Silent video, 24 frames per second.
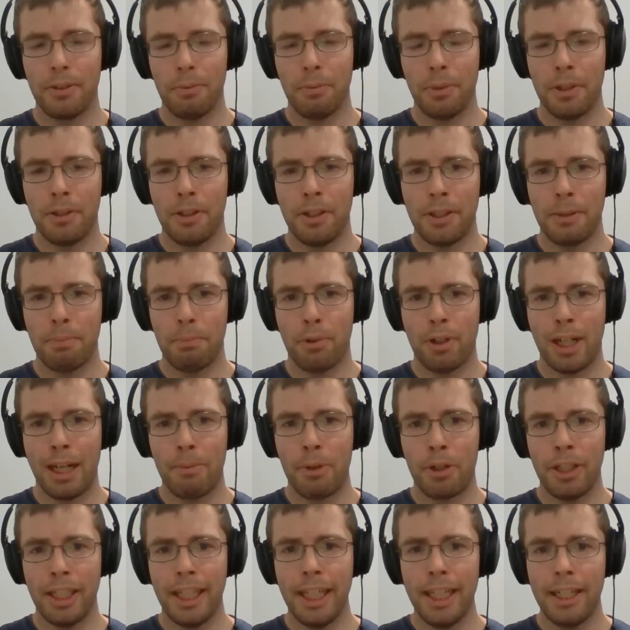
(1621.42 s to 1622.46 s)
with this
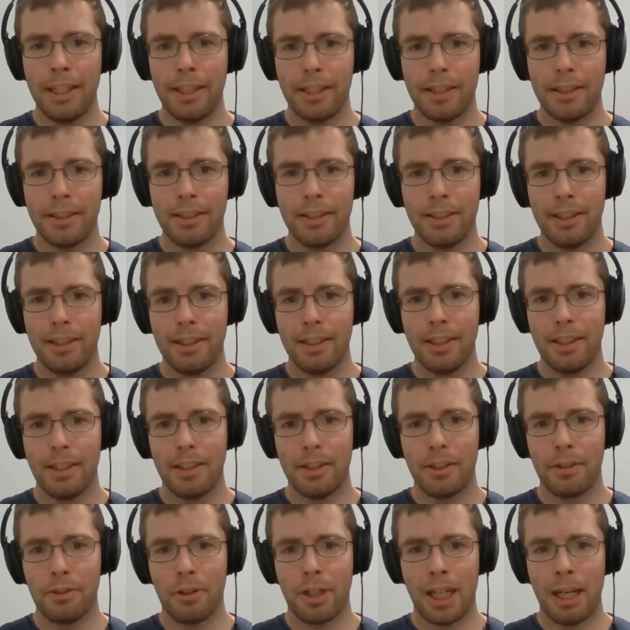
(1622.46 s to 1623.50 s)
parameter eta,
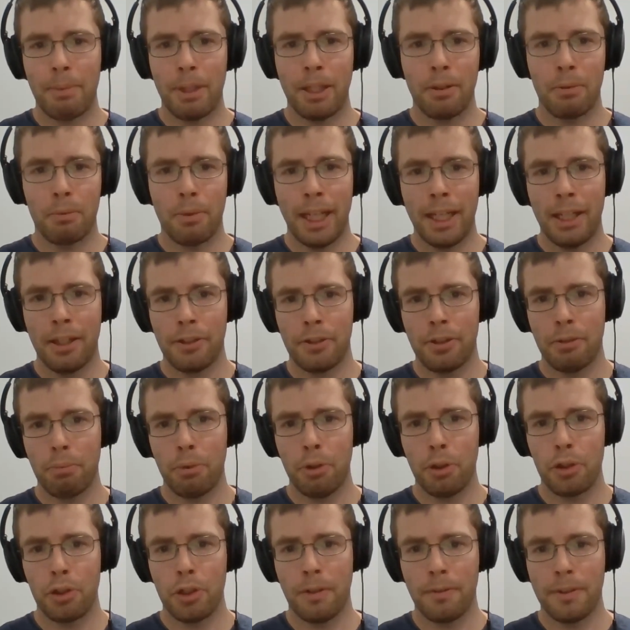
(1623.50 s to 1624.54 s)
describing the radial
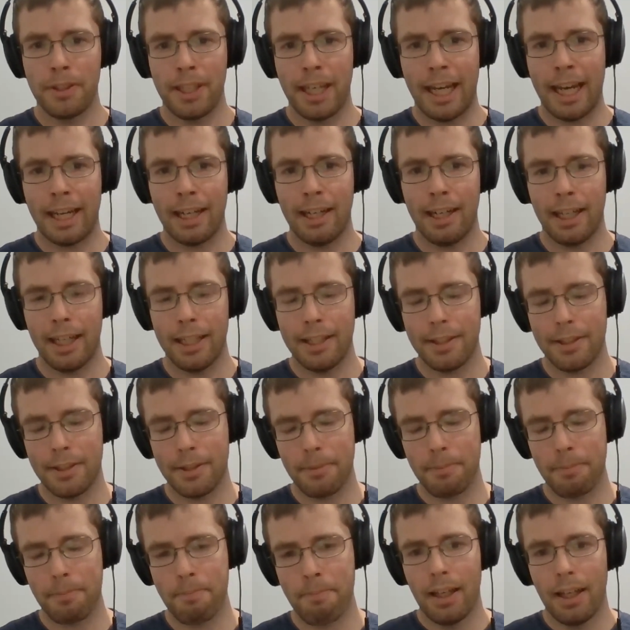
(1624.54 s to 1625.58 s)
distribution of
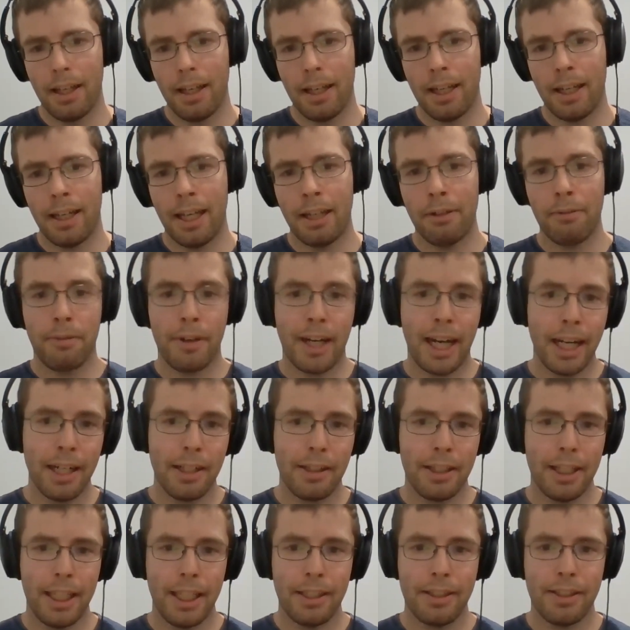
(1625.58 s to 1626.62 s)
satellites. And
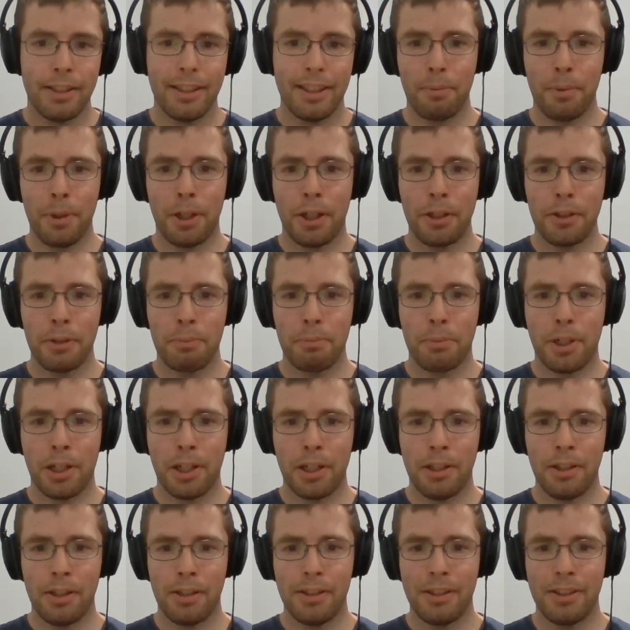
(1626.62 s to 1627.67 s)
finally, we also
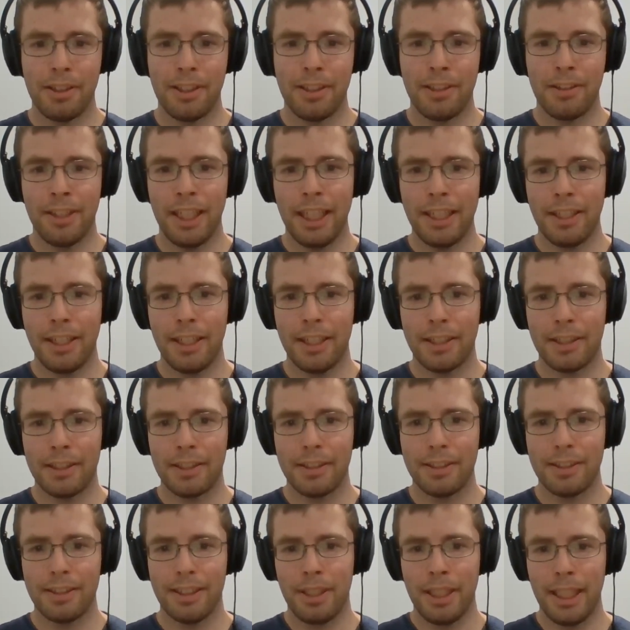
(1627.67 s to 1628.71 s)
model in
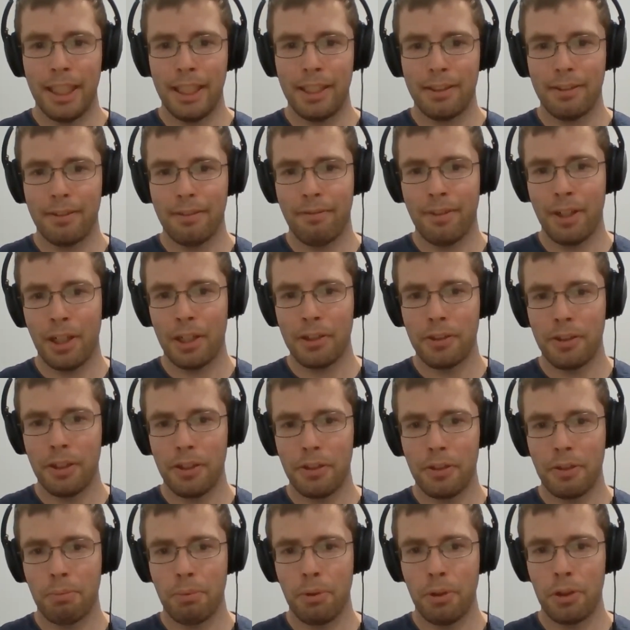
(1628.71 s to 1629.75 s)
detail the velocity
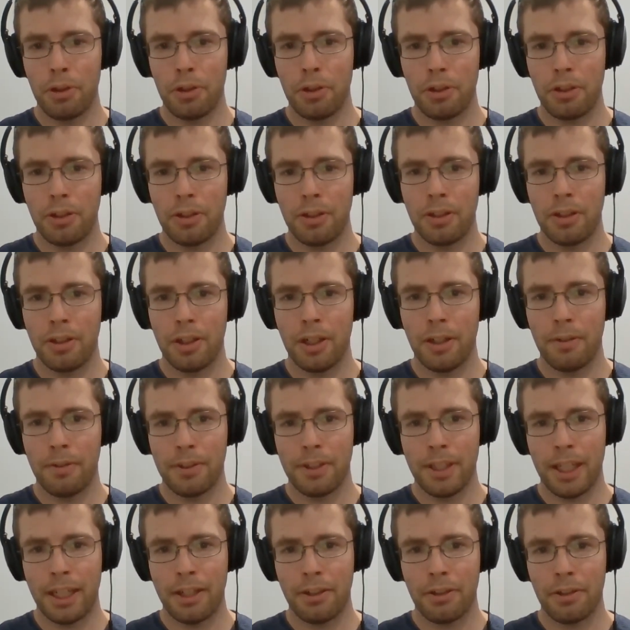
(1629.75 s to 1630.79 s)
distribution of
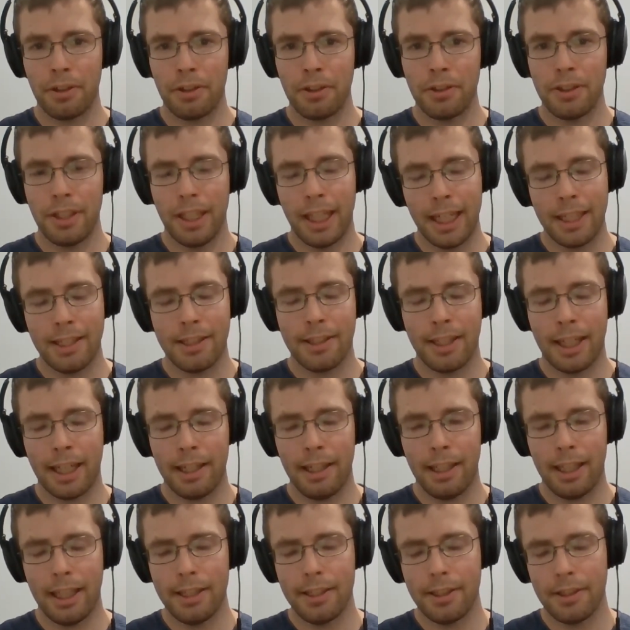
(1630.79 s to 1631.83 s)
centroids and
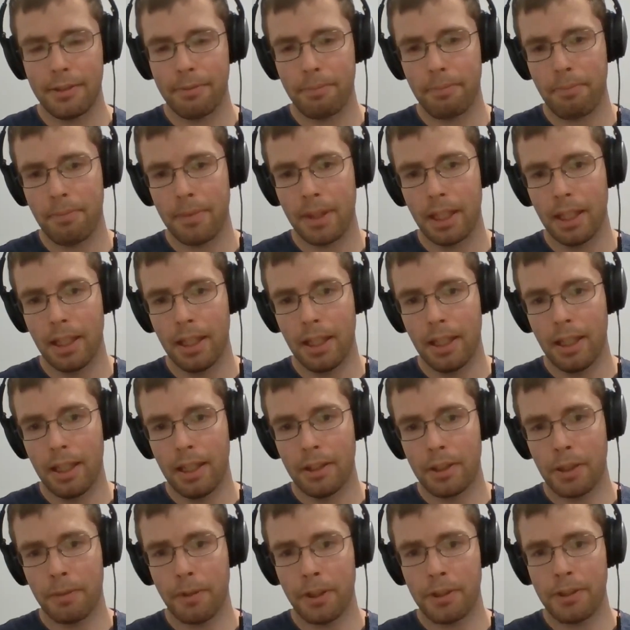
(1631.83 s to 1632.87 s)
satellites.
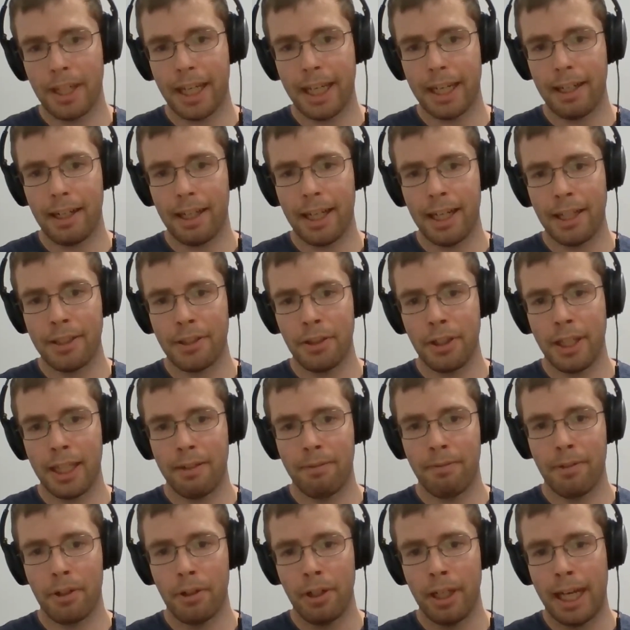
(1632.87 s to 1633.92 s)
So for satellites, you
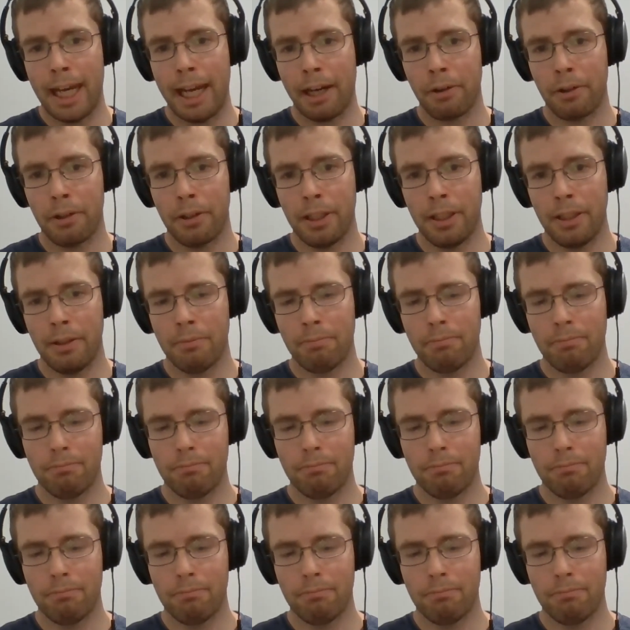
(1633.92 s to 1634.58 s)
can very accurately